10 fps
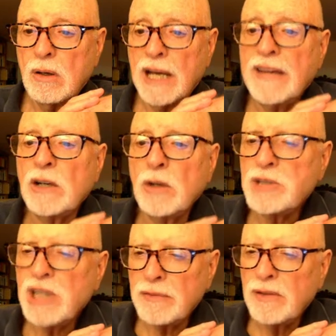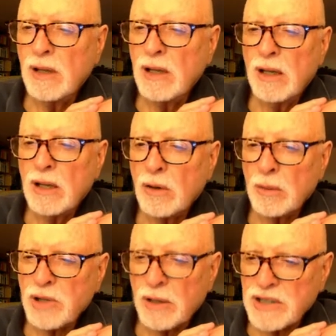And then Gorbachev,
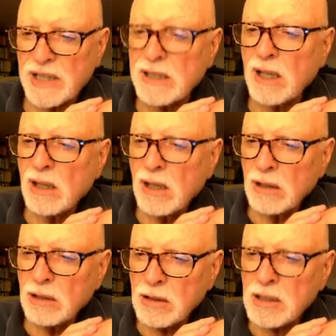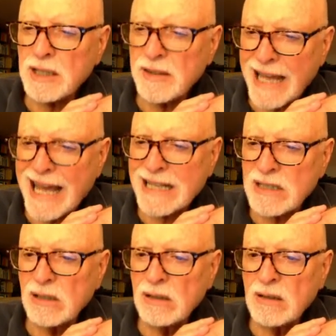Gorbachev said, look at that.
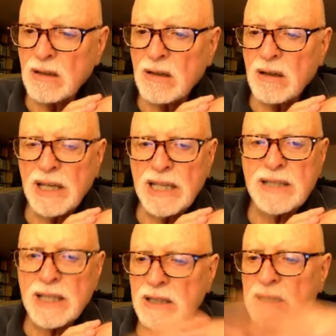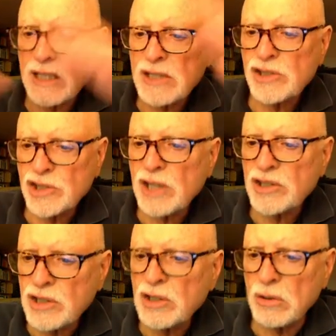He said, this
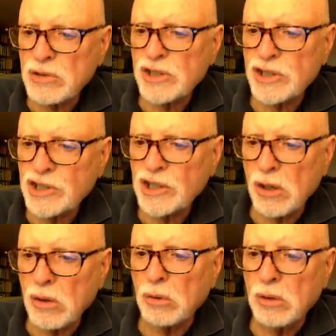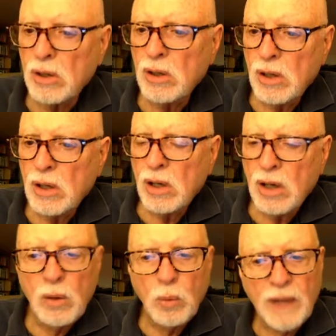just goes to show
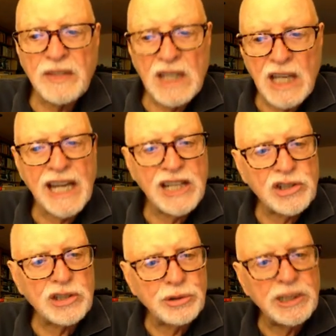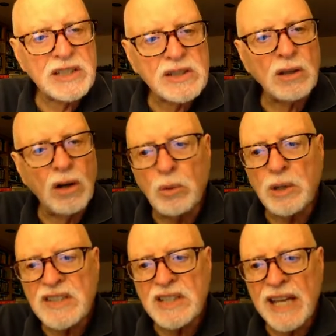what the ancient Greeks
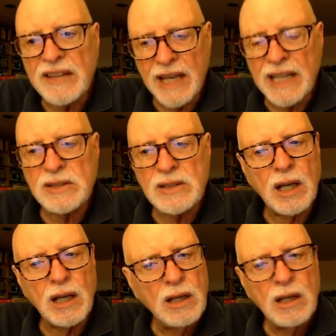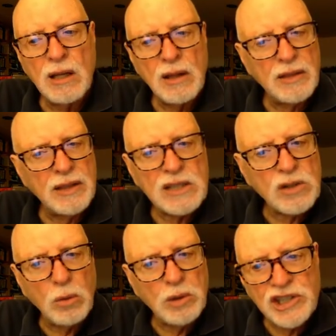always said, that uh, things
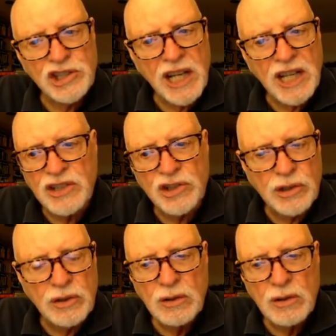always change.